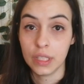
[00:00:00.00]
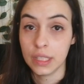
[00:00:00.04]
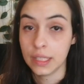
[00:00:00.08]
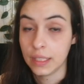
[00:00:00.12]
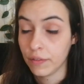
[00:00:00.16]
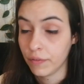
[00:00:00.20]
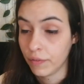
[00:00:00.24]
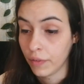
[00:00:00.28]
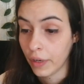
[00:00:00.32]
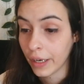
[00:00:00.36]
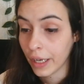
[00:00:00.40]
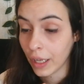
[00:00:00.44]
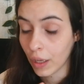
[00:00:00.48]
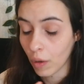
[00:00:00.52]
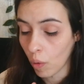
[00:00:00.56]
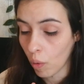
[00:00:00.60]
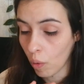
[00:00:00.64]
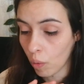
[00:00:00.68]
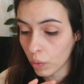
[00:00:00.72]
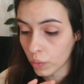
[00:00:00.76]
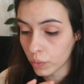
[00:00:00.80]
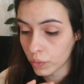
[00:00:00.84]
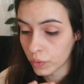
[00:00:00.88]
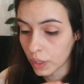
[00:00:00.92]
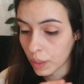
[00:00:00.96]
He's a very
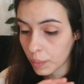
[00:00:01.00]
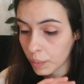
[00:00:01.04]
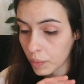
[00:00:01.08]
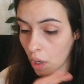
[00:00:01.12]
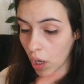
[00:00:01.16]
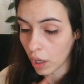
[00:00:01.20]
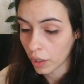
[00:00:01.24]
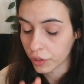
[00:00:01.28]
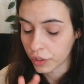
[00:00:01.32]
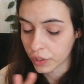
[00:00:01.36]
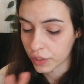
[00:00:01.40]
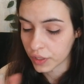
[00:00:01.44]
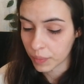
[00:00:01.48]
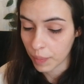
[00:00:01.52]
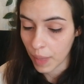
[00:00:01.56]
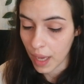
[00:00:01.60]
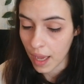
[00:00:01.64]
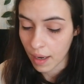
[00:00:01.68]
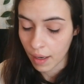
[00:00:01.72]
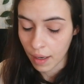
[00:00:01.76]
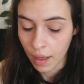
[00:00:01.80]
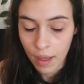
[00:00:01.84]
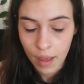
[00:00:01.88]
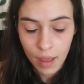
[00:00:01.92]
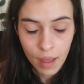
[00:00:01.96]
old, obnoxious
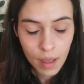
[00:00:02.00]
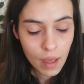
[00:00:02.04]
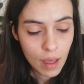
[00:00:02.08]
man.